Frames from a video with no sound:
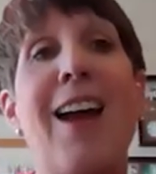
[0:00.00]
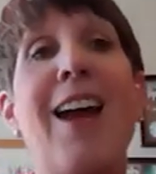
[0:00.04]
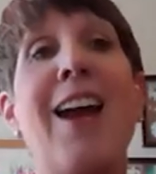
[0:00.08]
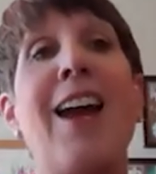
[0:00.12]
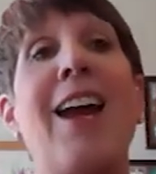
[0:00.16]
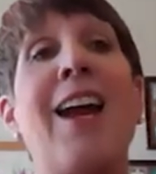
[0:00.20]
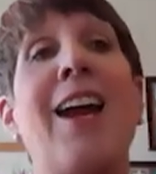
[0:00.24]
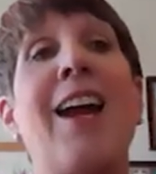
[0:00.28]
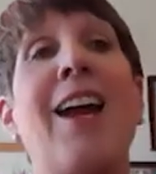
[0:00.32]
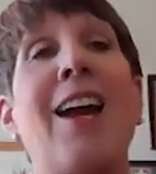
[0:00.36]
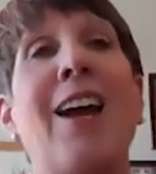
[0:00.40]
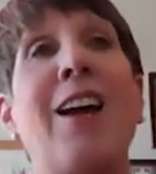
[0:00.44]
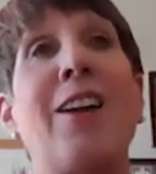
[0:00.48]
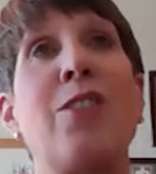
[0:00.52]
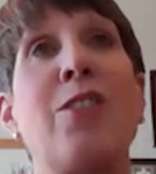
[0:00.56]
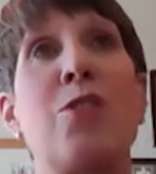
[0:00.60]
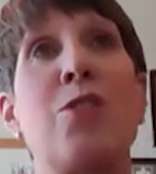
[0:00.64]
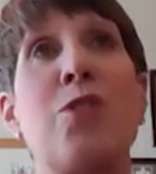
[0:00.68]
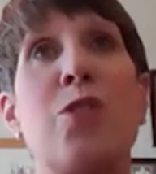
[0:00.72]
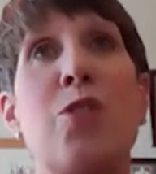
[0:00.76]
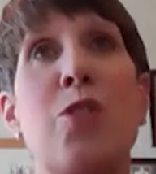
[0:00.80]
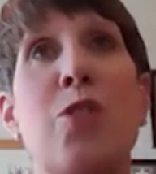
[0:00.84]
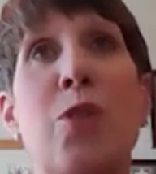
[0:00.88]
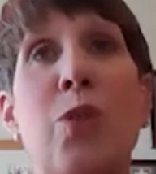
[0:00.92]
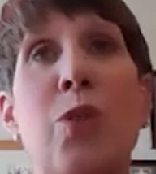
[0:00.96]
And
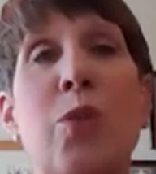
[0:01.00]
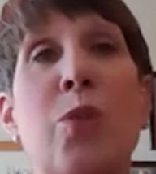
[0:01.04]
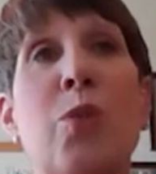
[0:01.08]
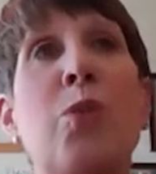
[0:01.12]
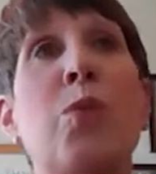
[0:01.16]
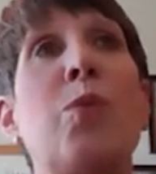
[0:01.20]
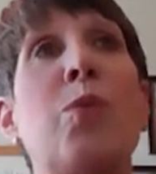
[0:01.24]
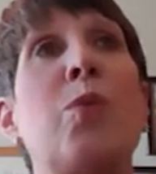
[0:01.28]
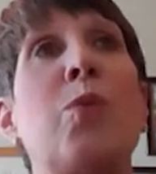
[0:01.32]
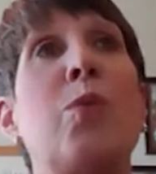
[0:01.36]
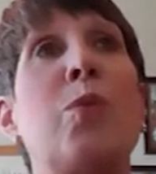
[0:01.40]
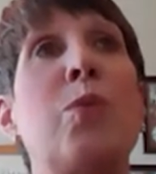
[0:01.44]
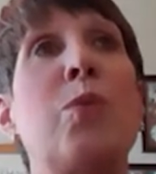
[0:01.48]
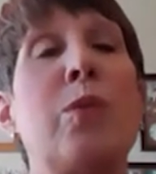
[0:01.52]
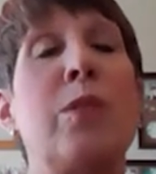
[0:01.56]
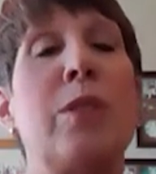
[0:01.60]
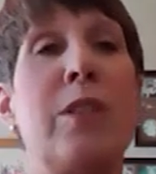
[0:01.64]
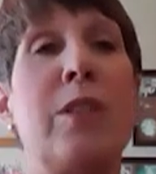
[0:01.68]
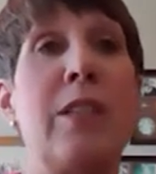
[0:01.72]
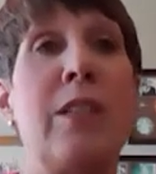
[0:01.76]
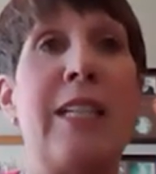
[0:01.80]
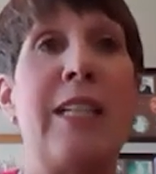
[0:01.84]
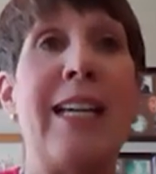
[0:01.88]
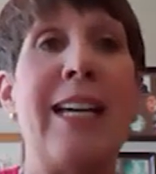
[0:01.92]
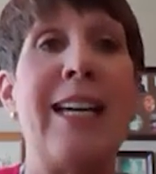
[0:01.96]
to
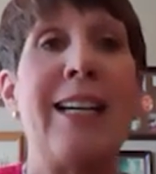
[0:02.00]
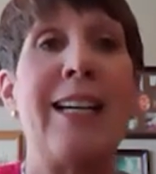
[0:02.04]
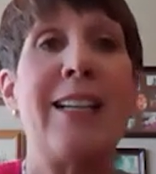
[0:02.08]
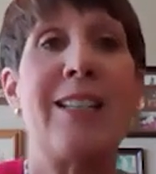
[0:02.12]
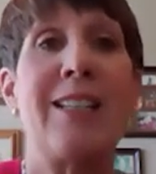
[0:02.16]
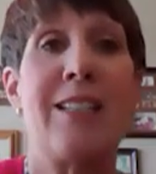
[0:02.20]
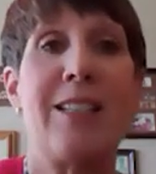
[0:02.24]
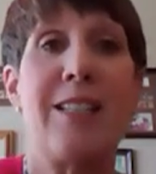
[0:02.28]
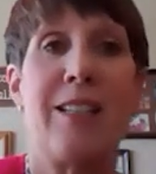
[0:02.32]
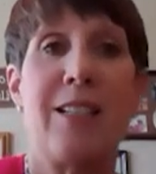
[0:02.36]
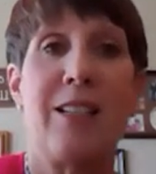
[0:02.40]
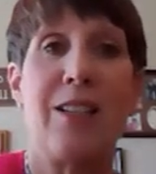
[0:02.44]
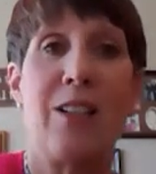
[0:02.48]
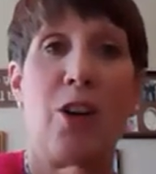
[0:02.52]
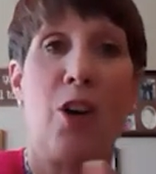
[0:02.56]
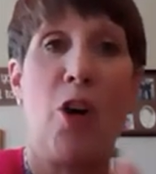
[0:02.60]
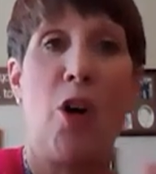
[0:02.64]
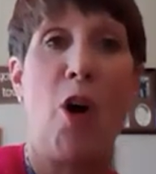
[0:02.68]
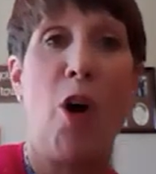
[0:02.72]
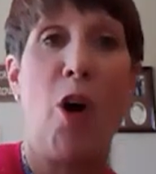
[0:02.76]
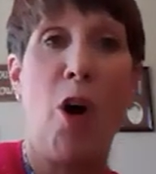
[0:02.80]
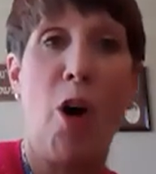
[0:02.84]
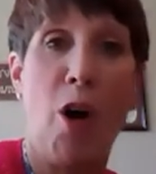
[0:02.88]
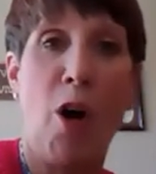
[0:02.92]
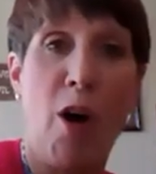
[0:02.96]
get,
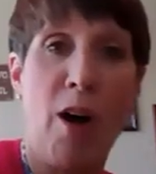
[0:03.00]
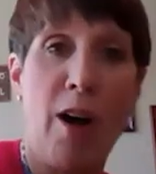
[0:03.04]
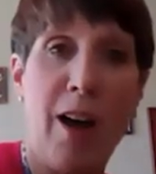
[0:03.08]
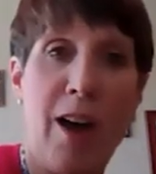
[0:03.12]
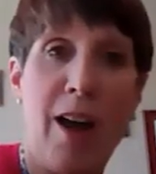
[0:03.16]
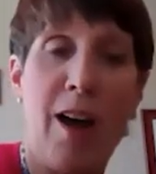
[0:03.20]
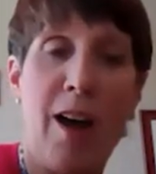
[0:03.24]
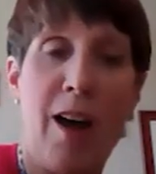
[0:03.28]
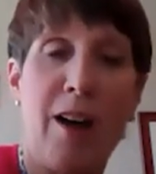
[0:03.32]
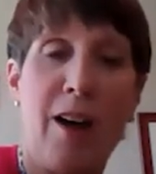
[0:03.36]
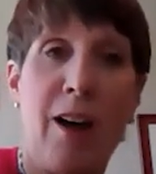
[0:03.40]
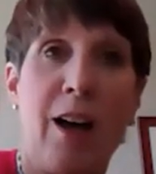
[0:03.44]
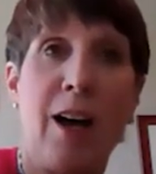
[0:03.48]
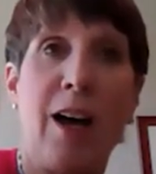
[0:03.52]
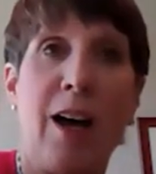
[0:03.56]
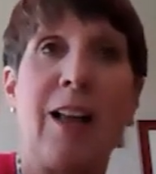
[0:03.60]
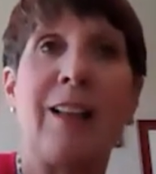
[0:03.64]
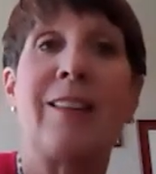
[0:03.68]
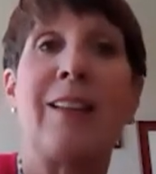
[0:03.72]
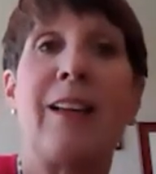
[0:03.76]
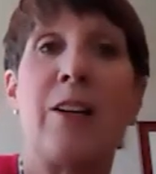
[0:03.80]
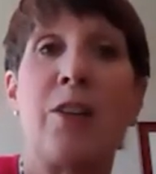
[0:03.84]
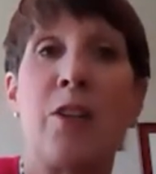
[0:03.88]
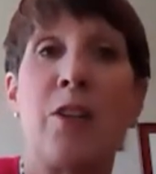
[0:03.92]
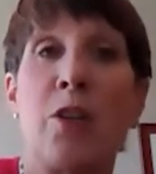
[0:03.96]

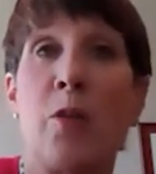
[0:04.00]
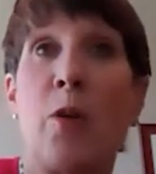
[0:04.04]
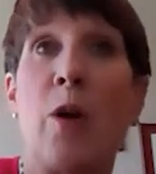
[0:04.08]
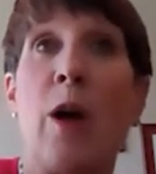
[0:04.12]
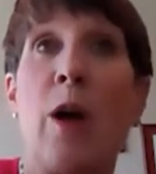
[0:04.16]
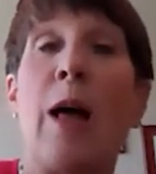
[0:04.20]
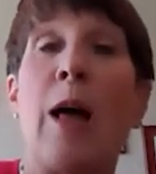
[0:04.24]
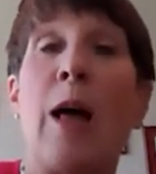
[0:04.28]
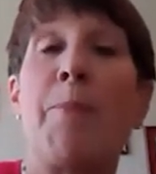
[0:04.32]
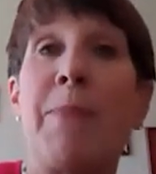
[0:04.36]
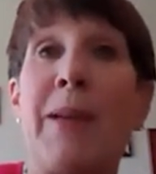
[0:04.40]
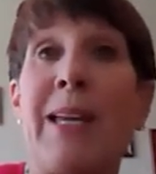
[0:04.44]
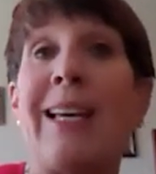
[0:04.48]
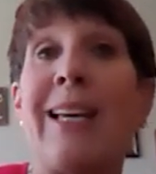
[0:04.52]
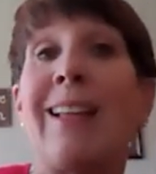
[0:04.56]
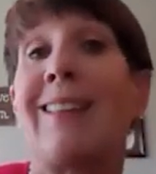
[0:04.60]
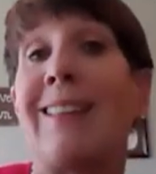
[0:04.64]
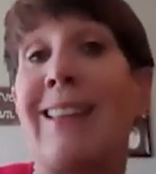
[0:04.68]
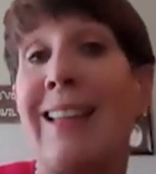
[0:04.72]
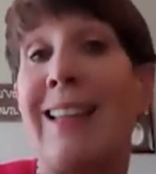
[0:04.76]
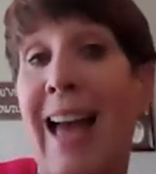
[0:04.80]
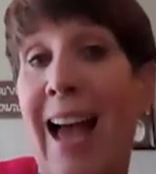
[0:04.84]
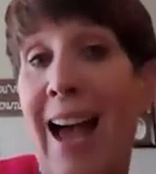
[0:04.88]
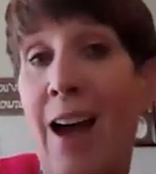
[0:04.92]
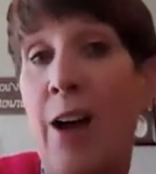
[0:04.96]
a, you know, be
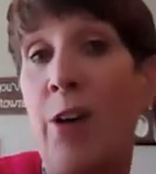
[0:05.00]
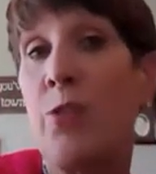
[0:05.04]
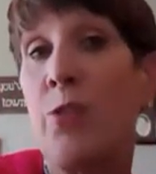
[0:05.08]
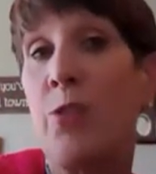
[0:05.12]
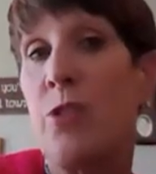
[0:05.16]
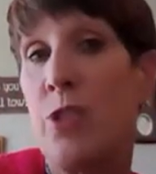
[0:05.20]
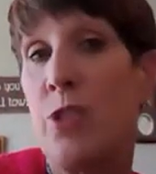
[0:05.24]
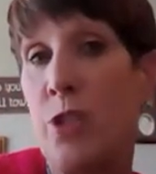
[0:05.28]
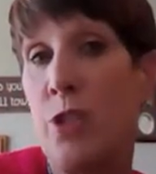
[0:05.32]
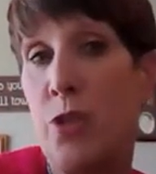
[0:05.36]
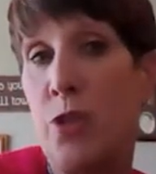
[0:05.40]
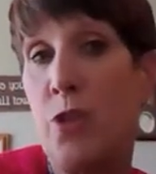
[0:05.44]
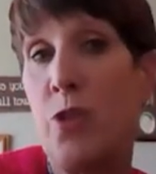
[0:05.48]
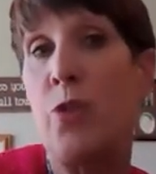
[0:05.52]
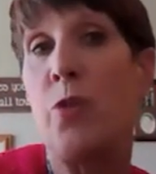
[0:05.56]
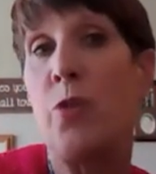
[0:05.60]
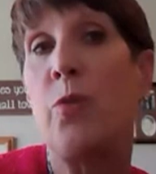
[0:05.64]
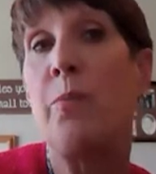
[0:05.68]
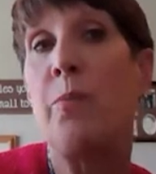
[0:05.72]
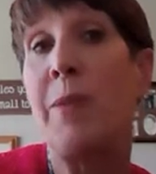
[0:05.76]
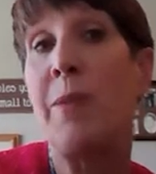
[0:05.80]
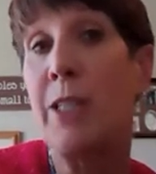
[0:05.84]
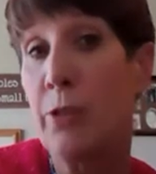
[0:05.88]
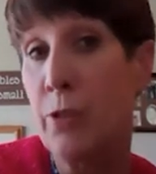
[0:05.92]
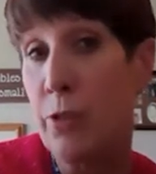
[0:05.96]
allowed to do
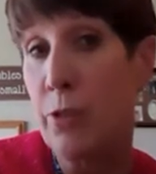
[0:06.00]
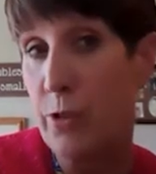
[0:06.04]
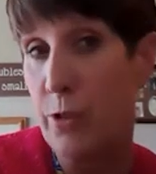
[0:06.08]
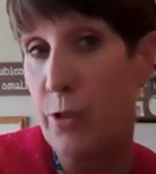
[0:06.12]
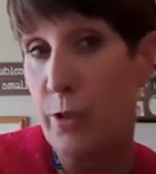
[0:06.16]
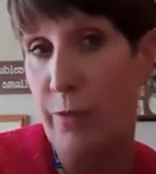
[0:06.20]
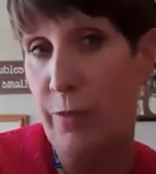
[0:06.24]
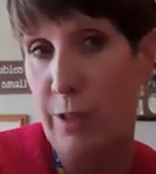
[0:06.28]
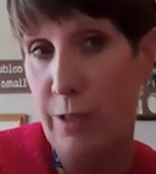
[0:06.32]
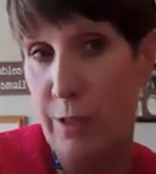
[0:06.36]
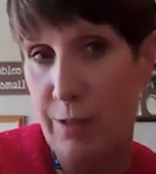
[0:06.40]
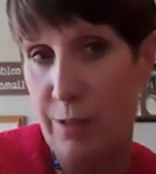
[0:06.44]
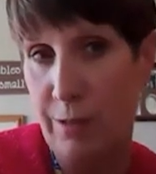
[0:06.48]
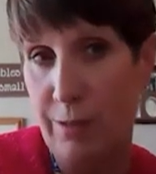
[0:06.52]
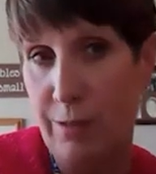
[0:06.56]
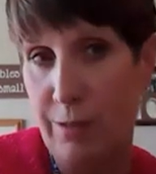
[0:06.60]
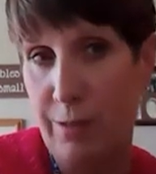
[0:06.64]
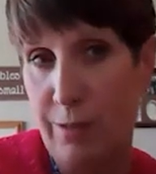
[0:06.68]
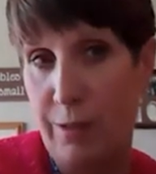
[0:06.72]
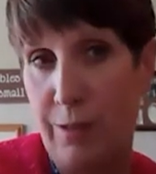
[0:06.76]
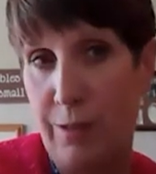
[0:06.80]
meal service